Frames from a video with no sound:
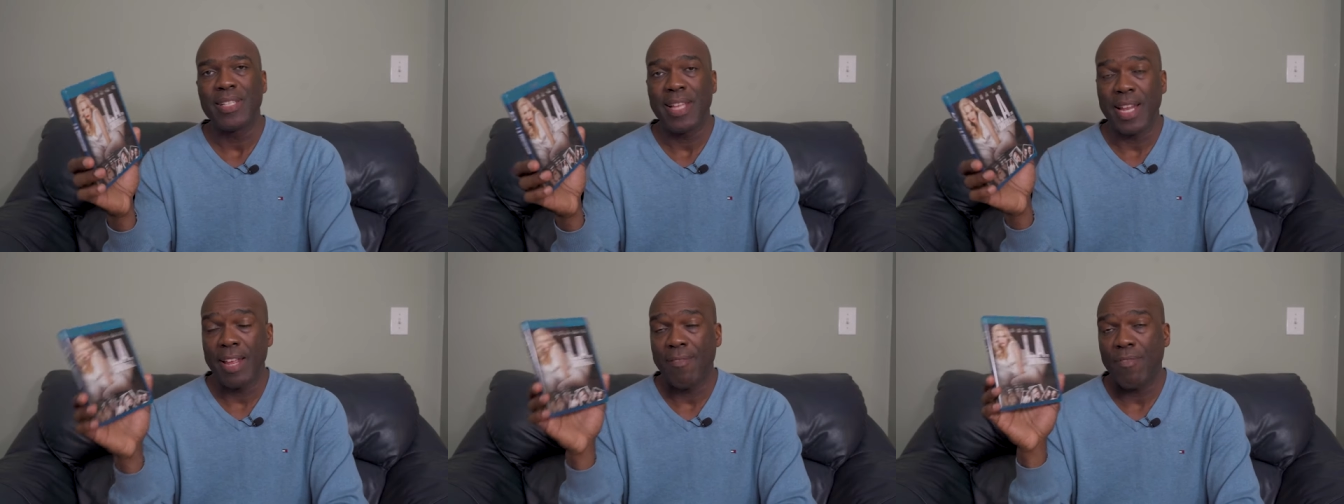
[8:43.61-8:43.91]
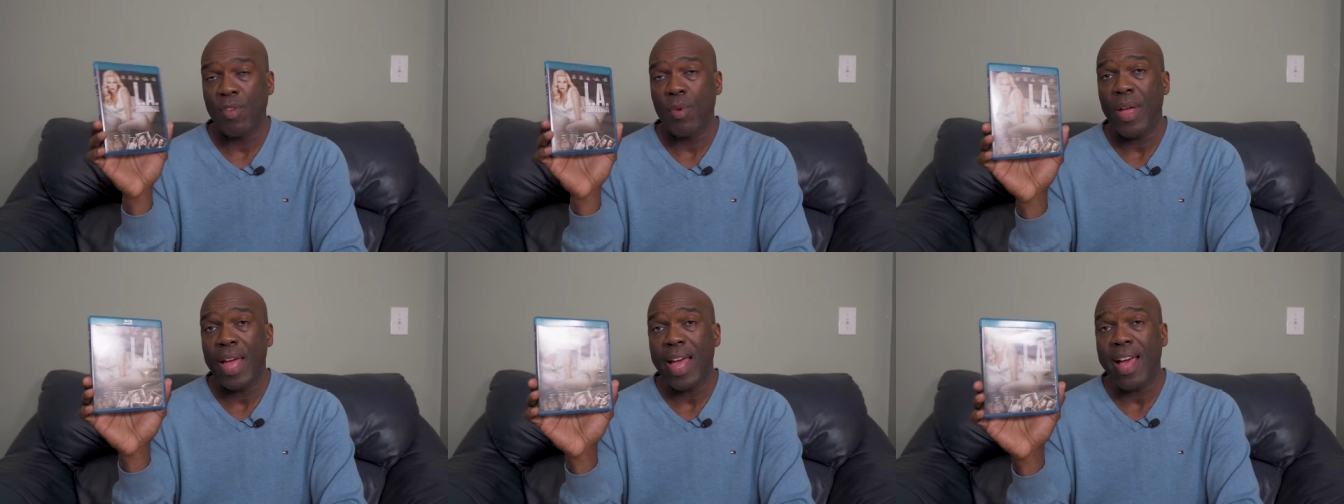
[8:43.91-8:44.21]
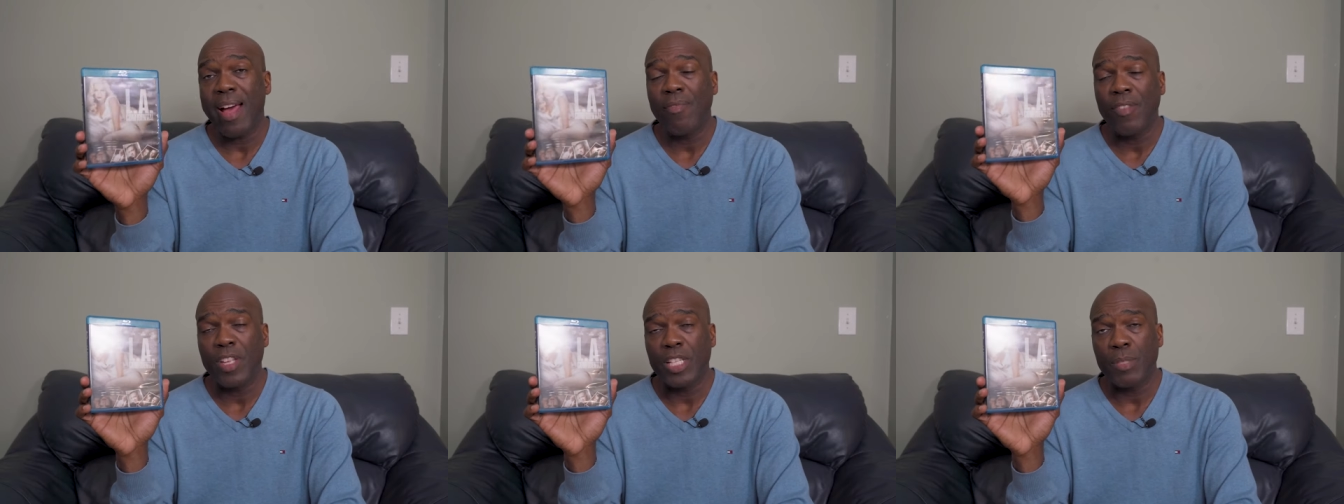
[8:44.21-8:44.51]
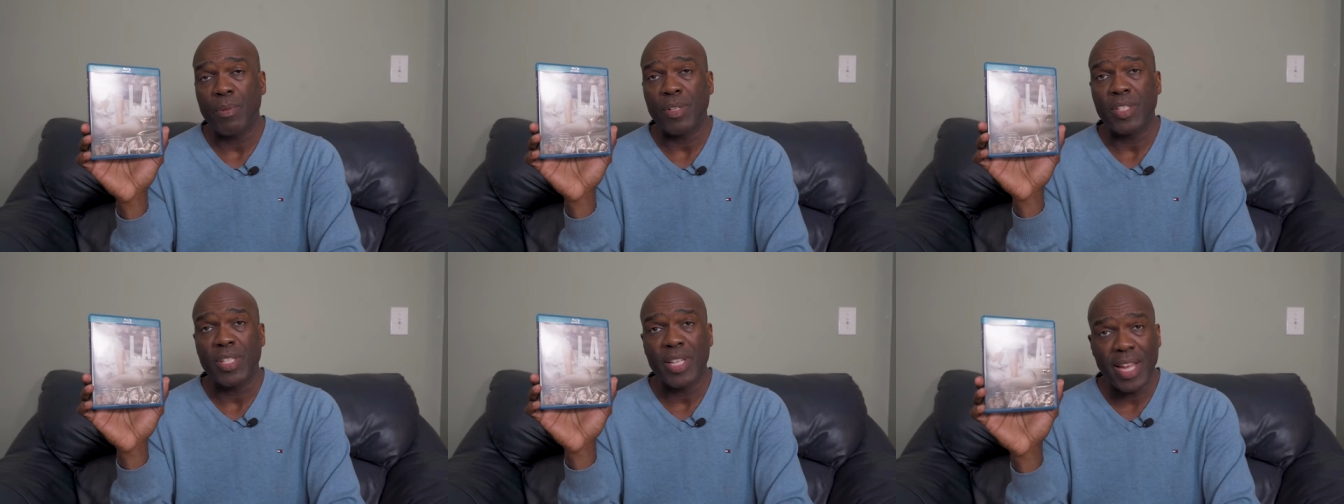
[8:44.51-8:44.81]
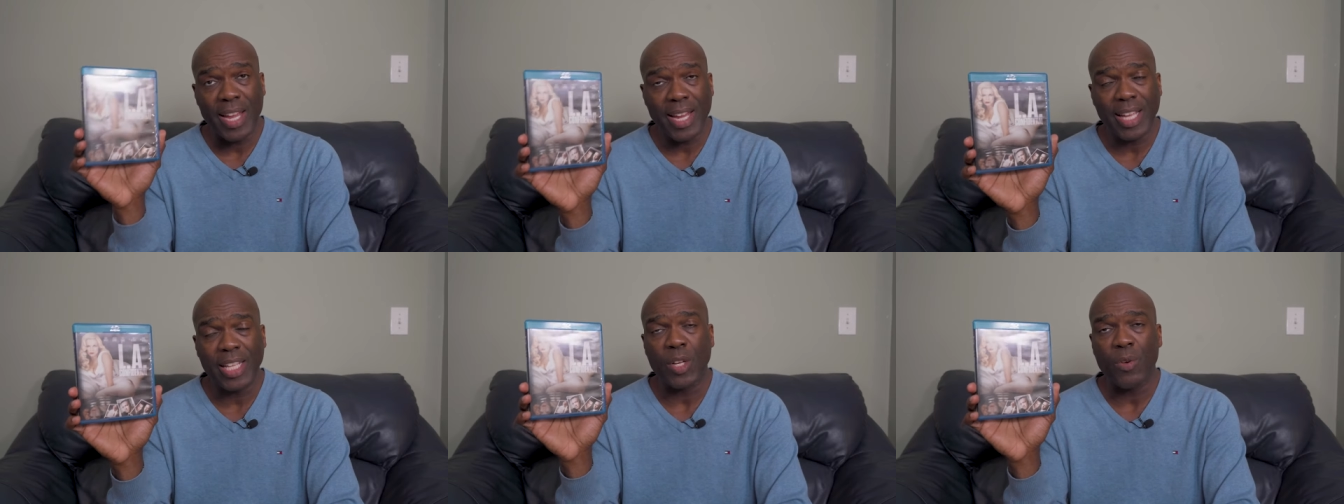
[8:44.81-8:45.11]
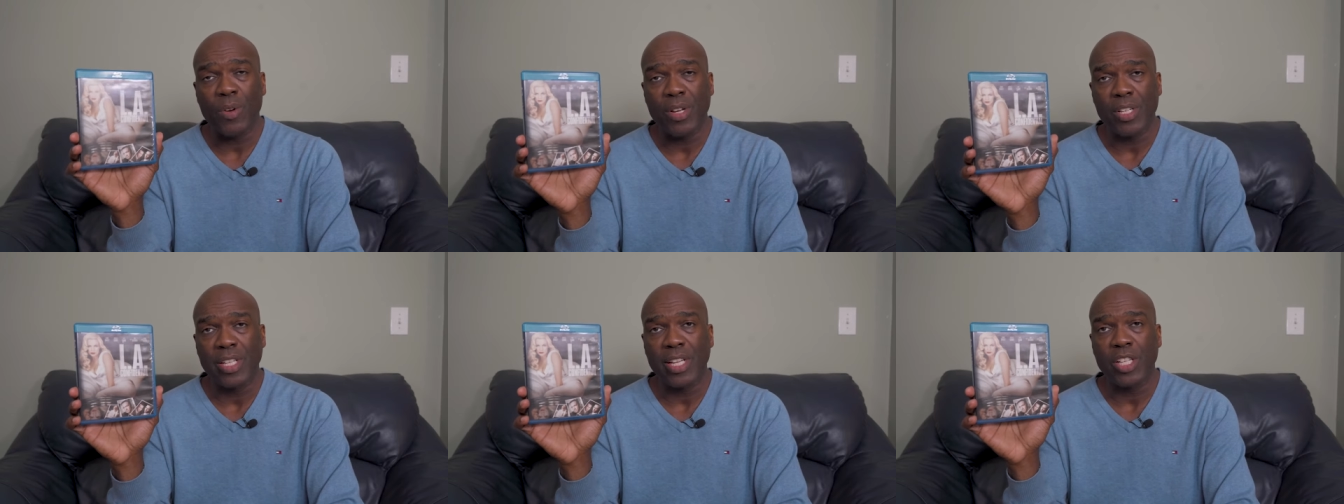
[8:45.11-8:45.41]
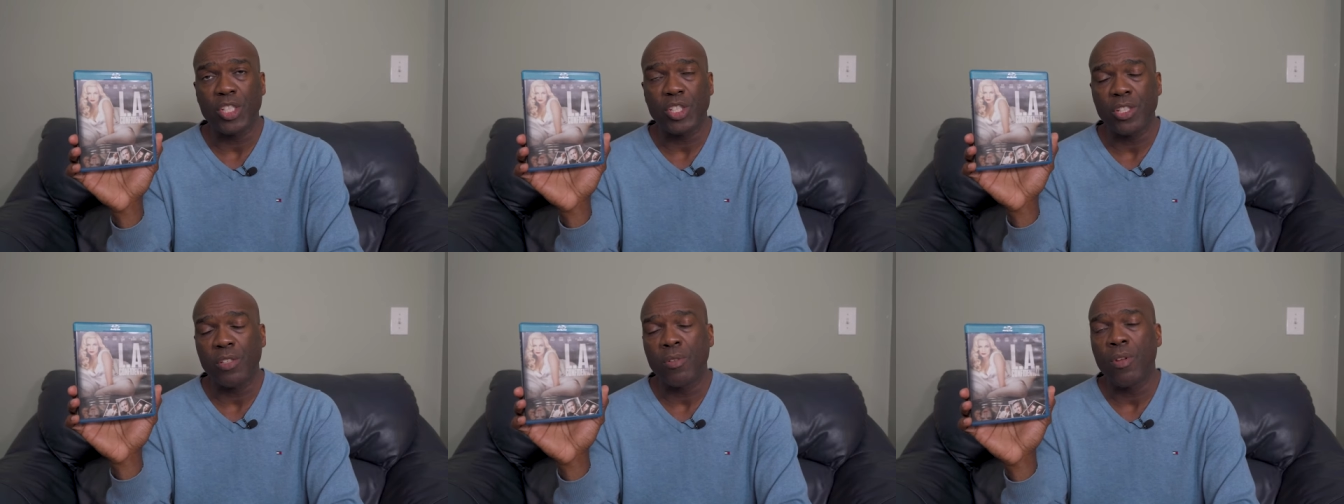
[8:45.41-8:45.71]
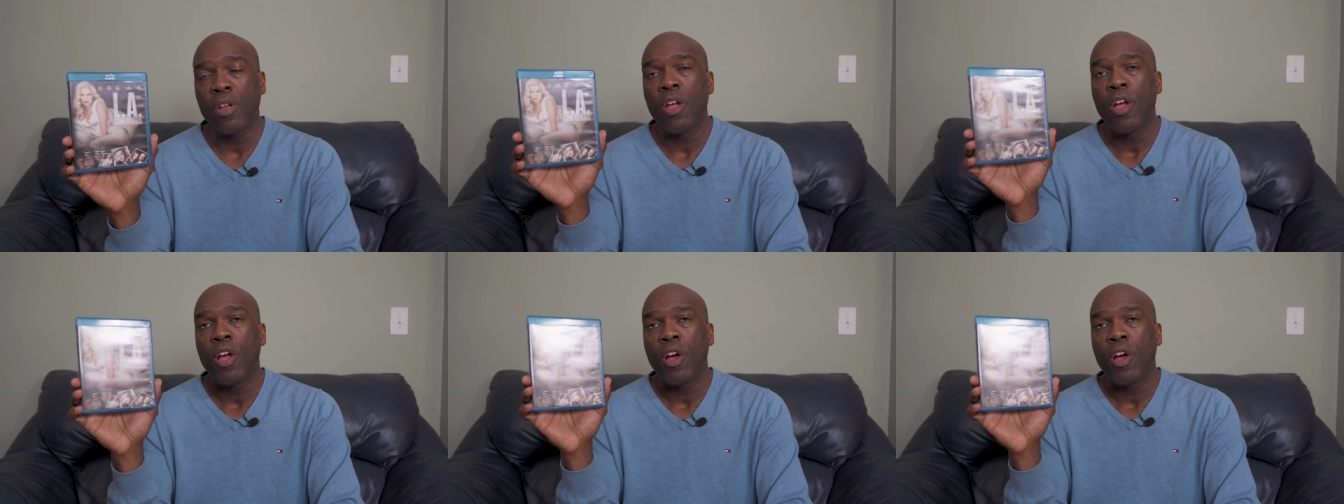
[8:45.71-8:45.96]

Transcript: And if you have this particular edition,